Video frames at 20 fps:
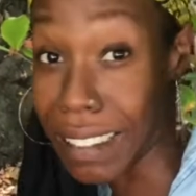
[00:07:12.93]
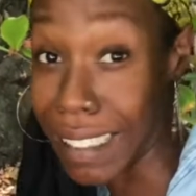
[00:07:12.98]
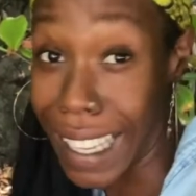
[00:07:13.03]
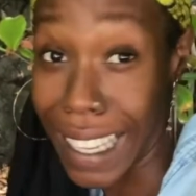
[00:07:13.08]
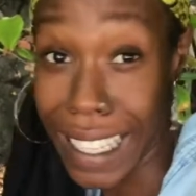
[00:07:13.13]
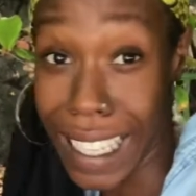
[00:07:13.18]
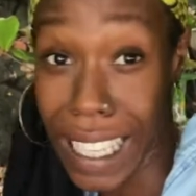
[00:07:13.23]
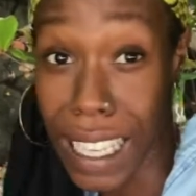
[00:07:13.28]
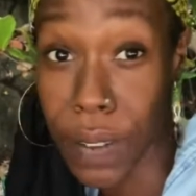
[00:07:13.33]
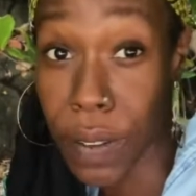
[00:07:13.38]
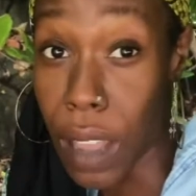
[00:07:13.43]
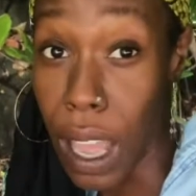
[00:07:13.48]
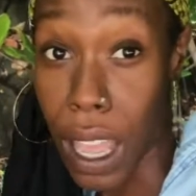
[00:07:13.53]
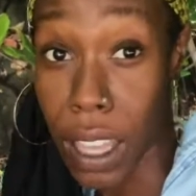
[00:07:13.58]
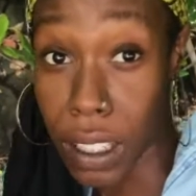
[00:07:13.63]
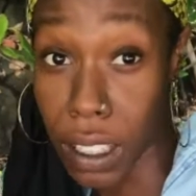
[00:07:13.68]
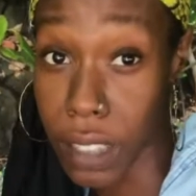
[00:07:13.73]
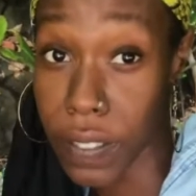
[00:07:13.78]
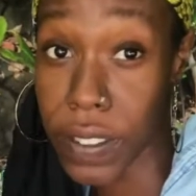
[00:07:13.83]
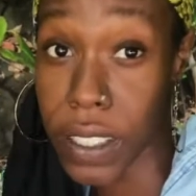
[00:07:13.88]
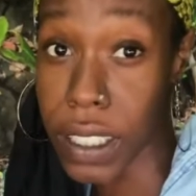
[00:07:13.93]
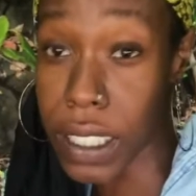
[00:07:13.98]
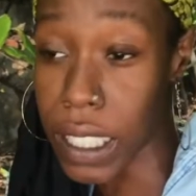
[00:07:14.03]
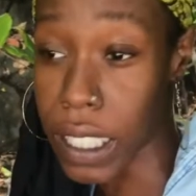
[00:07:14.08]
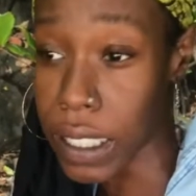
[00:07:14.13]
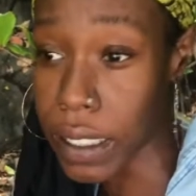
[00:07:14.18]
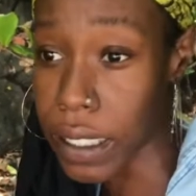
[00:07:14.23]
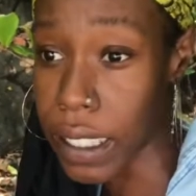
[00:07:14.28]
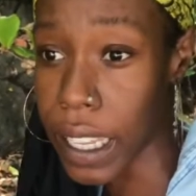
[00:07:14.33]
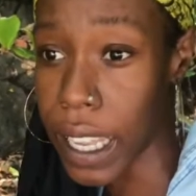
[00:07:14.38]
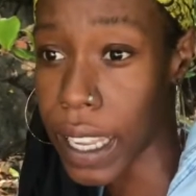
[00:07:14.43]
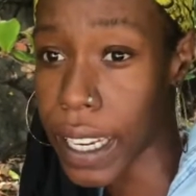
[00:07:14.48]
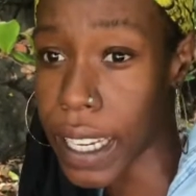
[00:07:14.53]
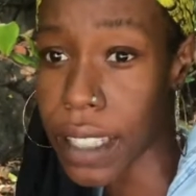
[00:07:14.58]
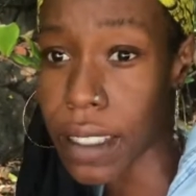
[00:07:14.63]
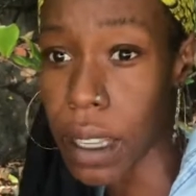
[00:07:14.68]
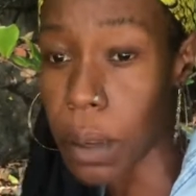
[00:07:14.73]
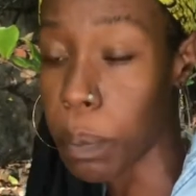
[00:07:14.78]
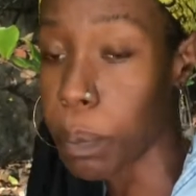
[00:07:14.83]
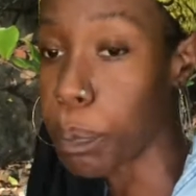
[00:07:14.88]
I love to dance, and that is
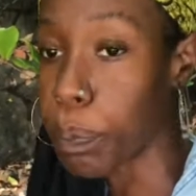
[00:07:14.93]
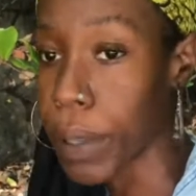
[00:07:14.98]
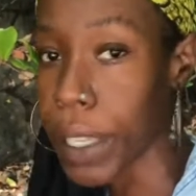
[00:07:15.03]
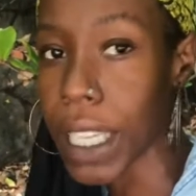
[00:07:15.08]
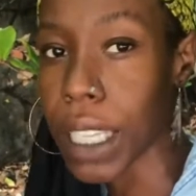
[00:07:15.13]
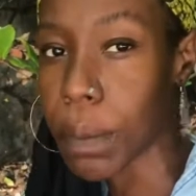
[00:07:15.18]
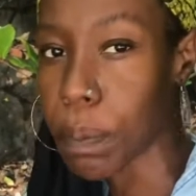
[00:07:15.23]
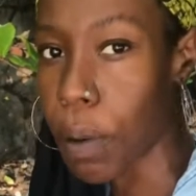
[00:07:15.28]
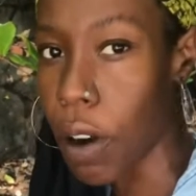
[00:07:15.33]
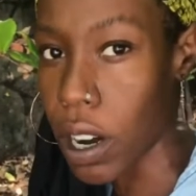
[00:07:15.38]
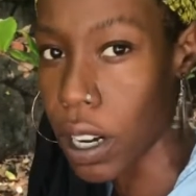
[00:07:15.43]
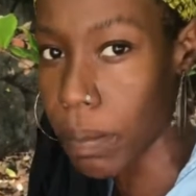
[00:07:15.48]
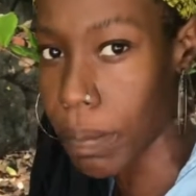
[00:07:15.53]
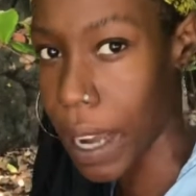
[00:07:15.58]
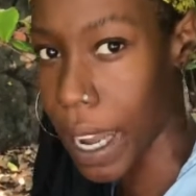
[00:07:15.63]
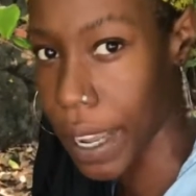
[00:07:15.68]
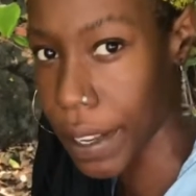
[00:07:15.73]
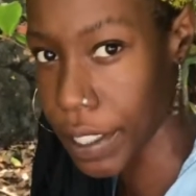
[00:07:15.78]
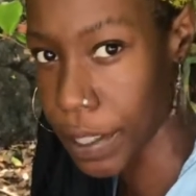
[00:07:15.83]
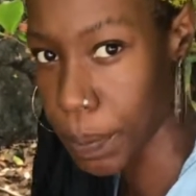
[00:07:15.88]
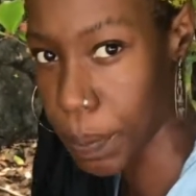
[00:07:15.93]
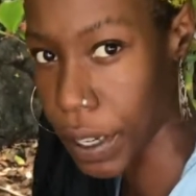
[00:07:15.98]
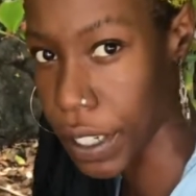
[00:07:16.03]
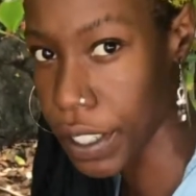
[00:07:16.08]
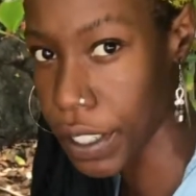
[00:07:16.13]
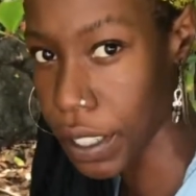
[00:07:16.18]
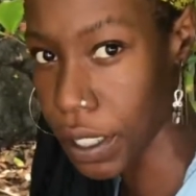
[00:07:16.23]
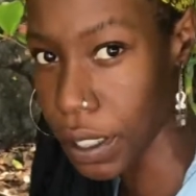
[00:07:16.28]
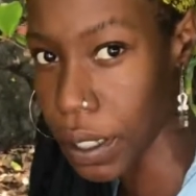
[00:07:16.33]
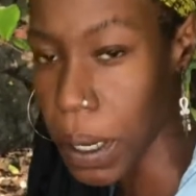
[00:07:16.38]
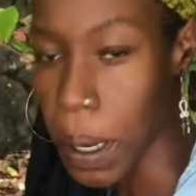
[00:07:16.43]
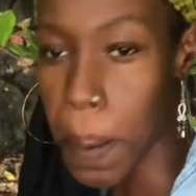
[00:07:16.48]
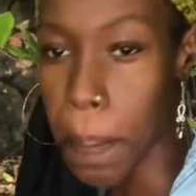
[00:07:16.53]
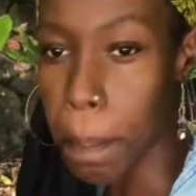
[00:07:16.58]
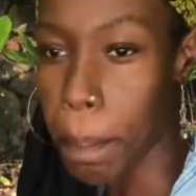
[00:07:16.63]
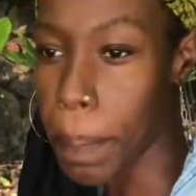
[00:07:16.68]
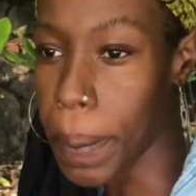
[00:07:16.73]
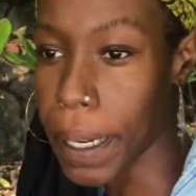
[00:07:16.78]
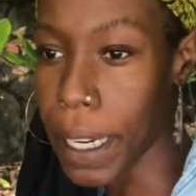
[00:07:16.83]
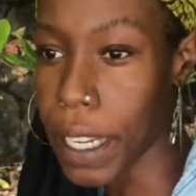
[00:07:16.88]
a big part of my expression,
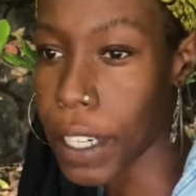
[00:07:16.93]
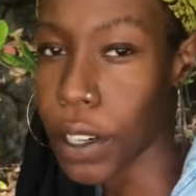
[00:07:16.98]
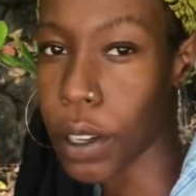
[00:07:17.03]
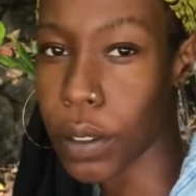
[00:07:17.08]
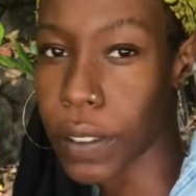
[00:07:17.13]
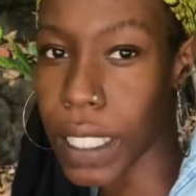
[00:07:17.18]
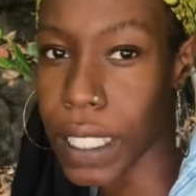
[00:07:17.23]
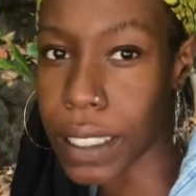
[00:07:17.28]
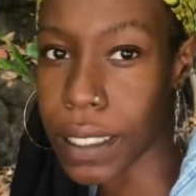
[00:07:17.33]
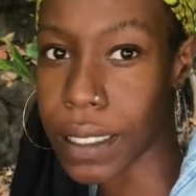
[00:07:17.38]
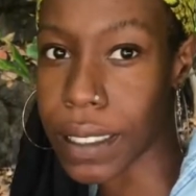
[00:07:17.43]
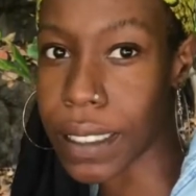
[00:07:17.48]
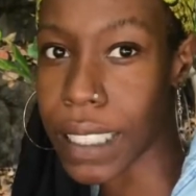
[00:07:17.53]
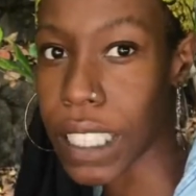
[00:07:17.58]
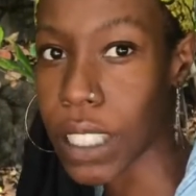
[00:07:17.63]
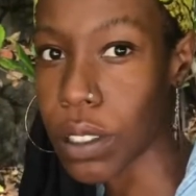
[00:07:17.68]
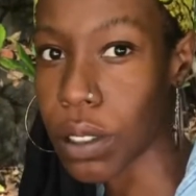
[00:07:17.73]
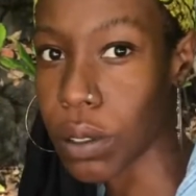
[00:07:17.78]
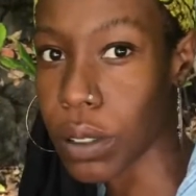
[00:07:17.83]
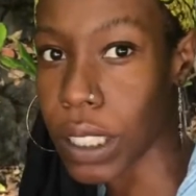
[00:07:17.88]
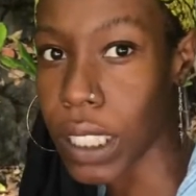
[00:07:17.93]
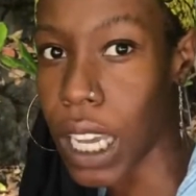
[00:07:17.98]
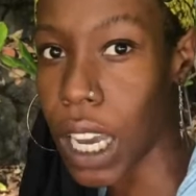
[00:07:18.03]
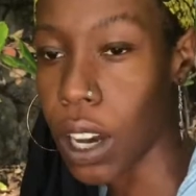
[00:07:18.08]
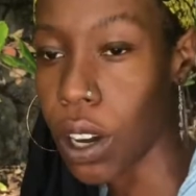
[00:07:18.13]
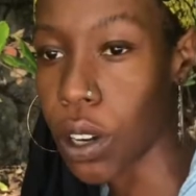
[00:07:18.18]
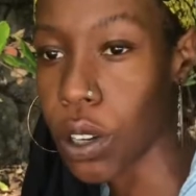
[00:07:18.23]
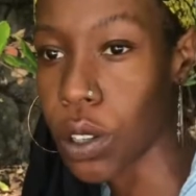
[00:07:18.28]
but I know that's still not